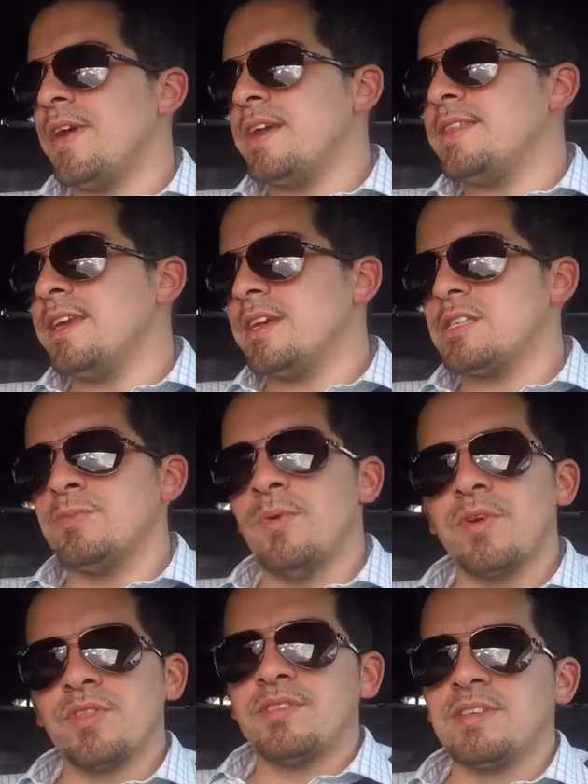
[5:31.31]
I think it's
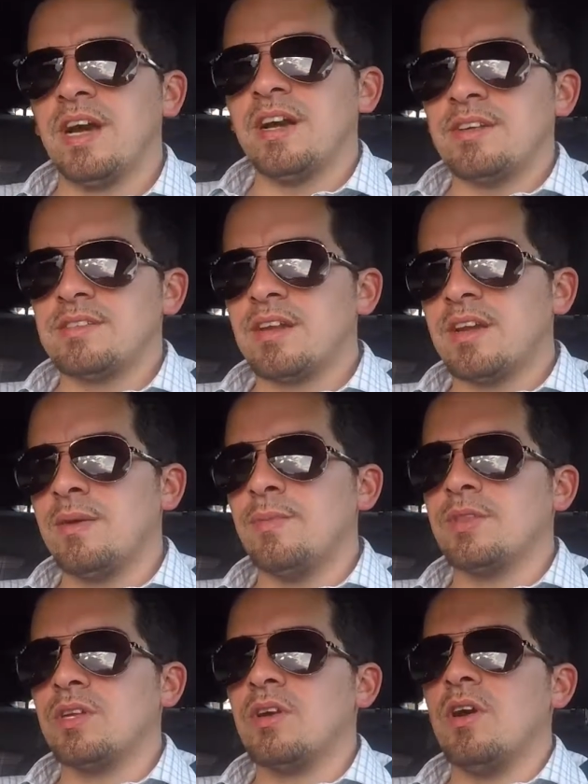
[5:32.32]
more the tires that come
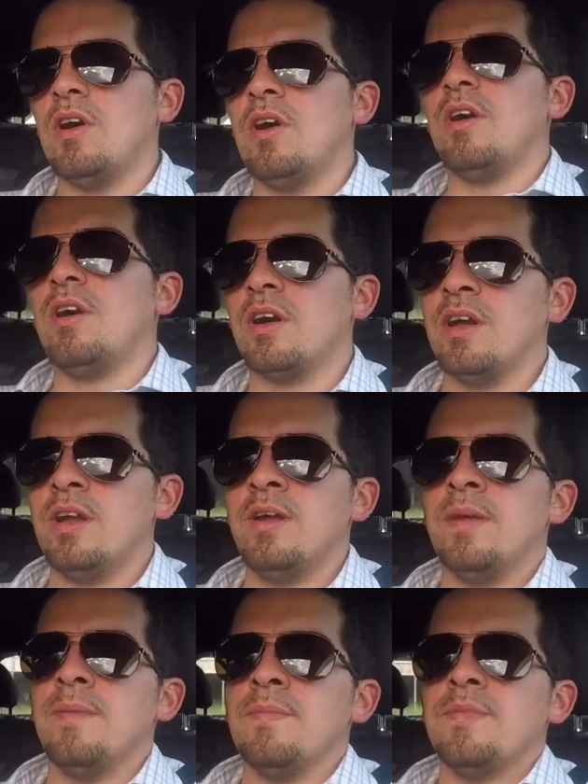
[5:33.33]
with the car
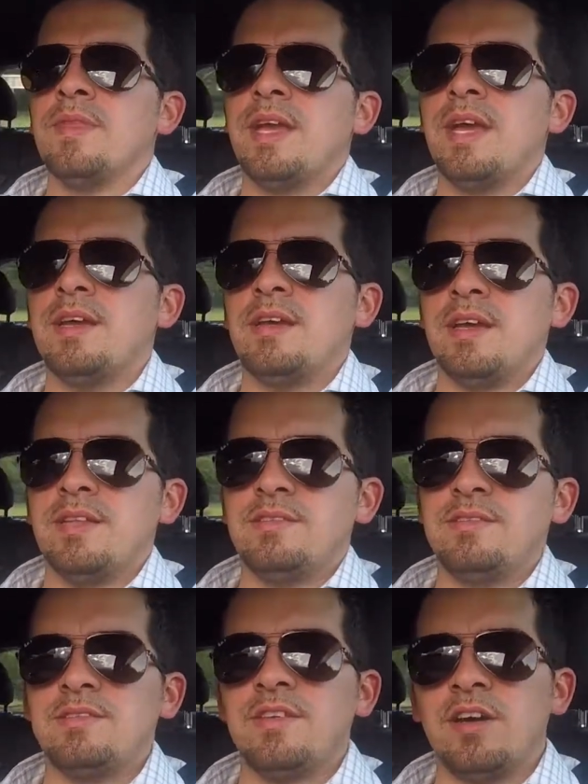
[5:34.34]
and
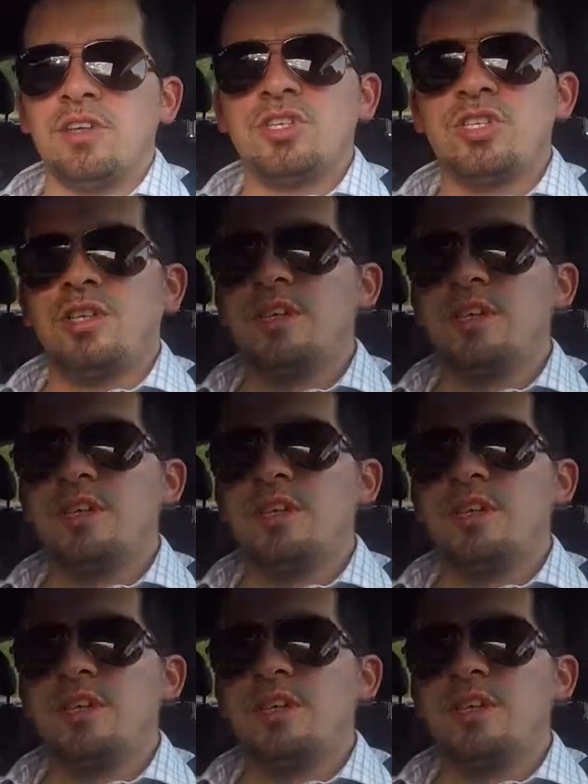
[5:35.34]
such.